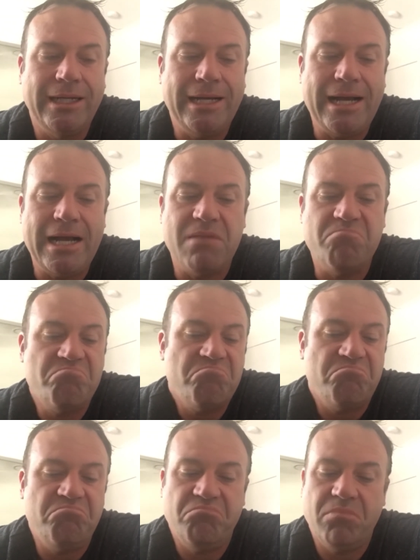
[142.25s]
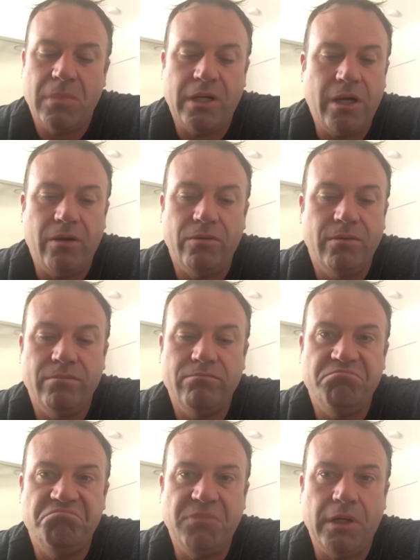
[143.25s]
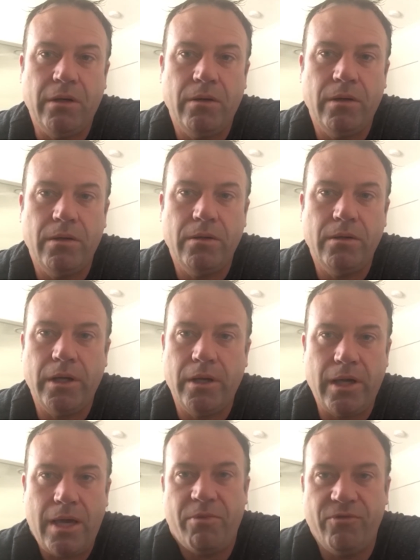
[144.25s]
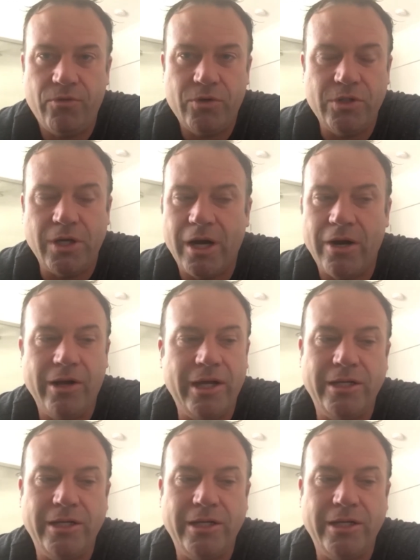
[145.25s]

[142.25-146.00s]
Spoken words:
I don't keep a food diary.